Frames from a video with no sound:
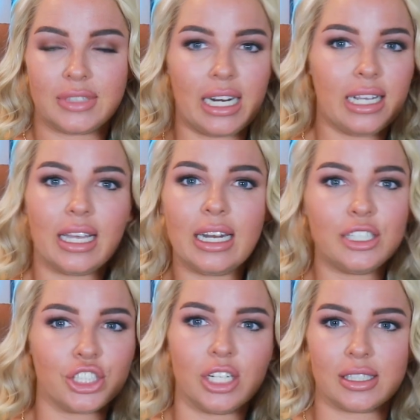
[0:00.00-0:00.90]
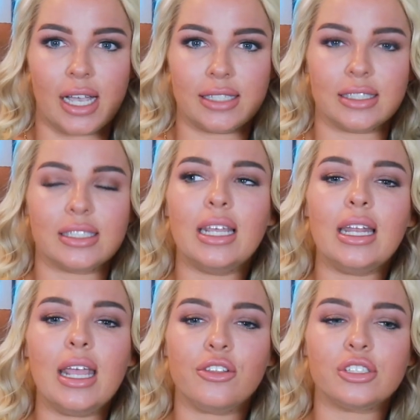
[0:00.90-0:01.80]
getting an insurance license, getting
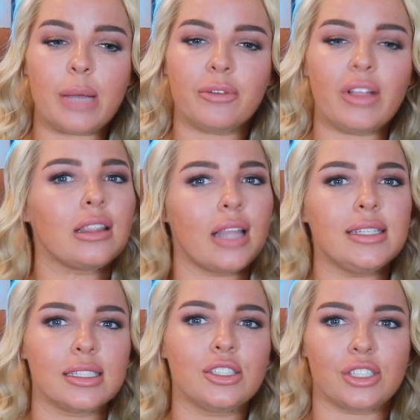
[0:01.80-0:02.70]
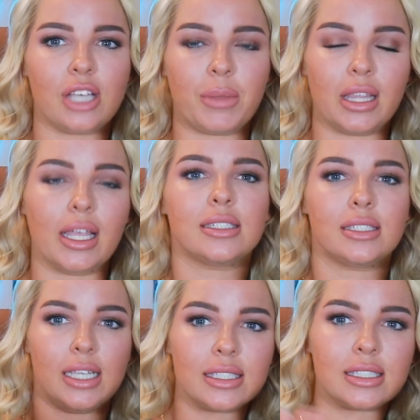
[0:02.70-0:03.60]
any other type of like license or something. Like,
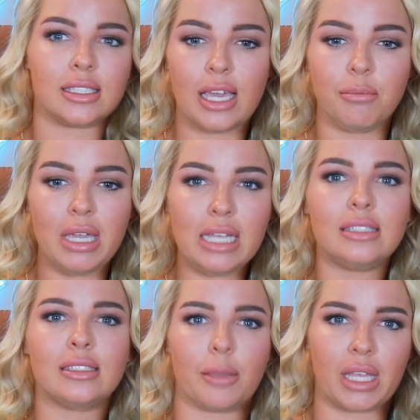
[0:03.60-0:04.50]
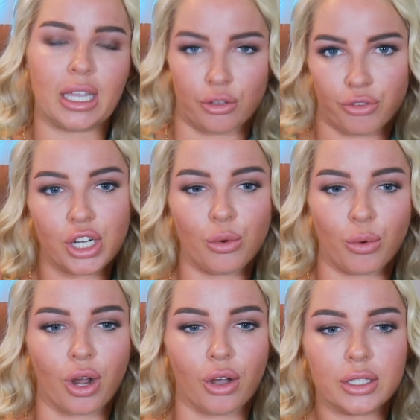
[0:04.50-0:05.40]
see, it means something in the real
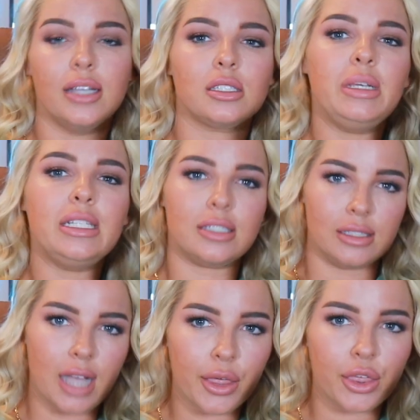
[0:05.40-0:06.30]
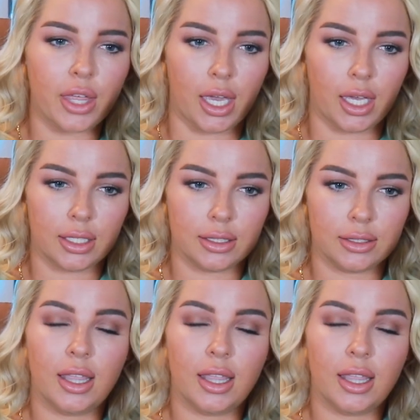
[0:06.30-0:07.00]
world. This means nothing.